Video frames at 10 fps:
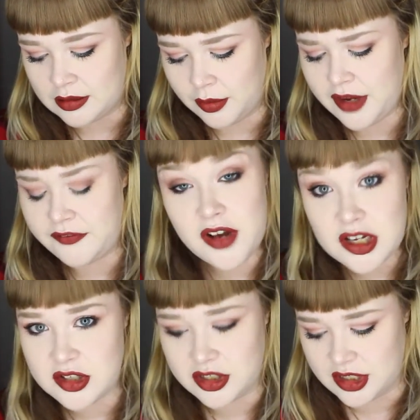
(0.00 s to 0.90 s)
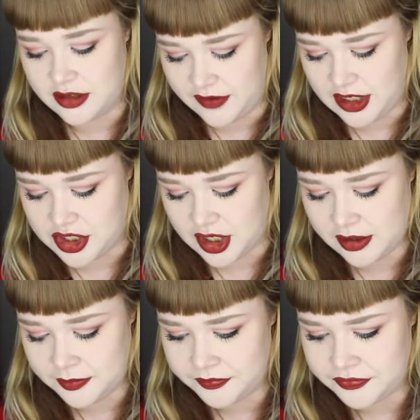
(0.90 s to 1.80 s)
when I first looked at the
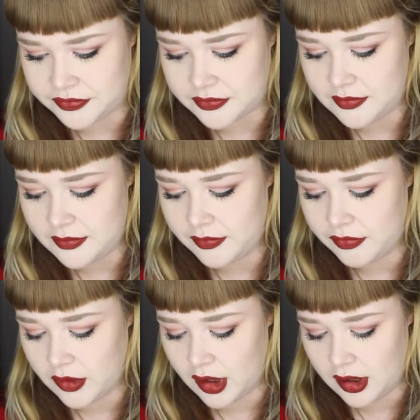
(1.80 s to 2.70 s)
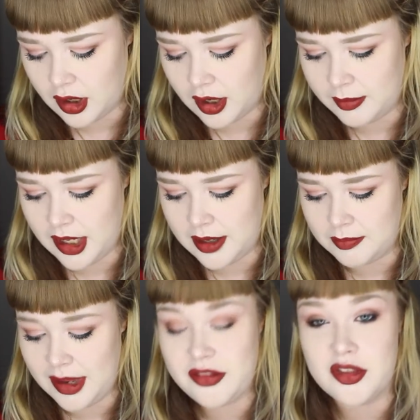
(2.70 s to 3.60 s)
feature,
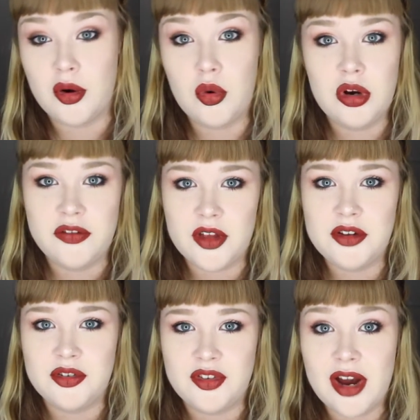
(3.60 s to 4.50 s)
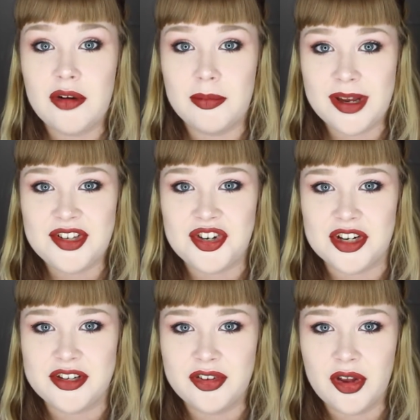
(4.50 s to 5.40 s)
it meant that all of those terrible
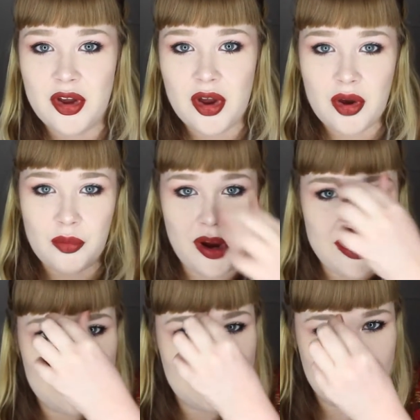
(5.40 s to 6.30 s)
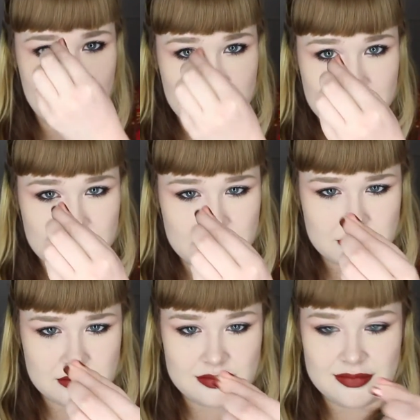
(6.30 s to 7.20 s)
messages went...
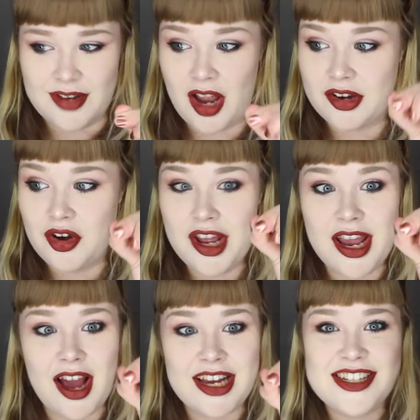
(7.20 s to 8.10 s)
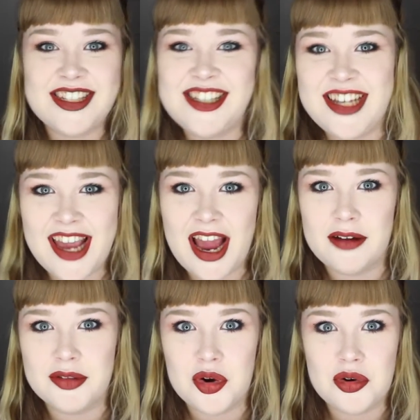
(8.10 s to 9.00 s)
Got it, I could see it
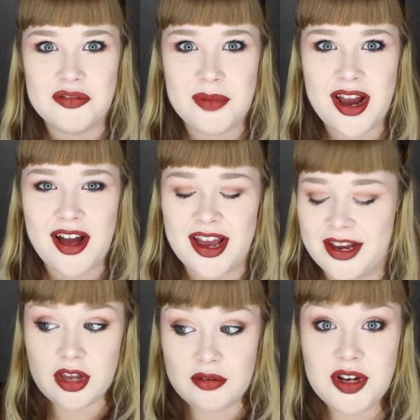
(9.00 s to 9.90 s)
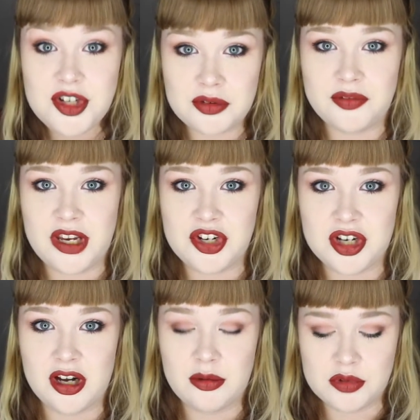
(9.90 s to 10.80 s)
out of the corner of my eye. The original
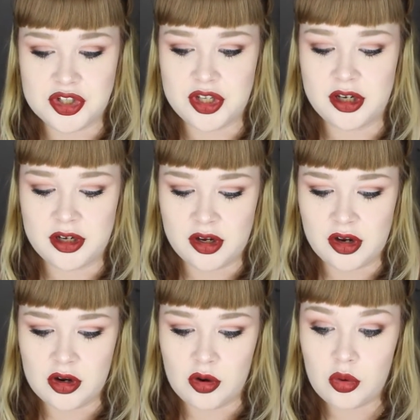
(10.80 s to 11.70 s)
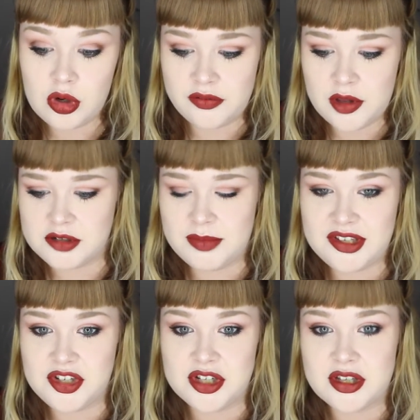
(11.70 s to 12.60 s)
feature was that all of those
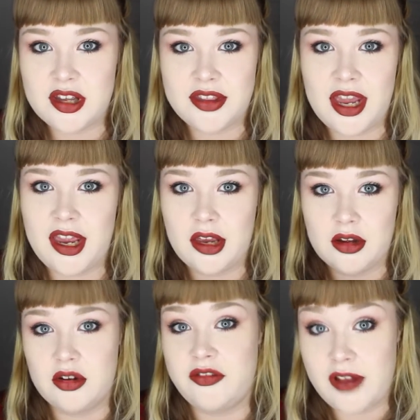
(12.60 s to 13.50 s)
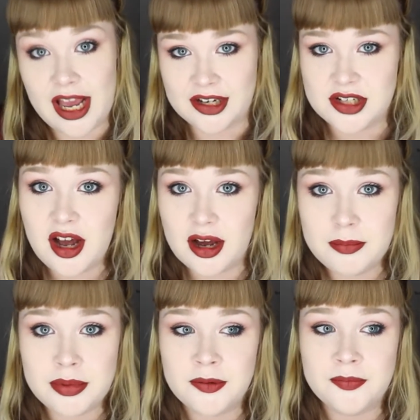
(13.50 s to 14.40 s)
messages that they flagged
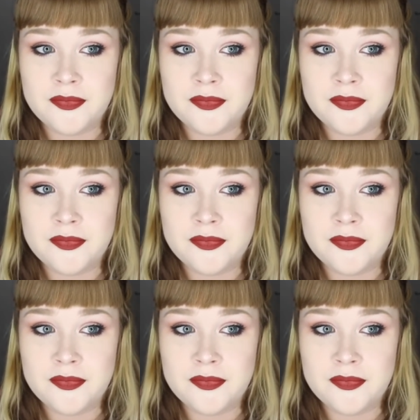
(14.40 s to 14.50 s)
up,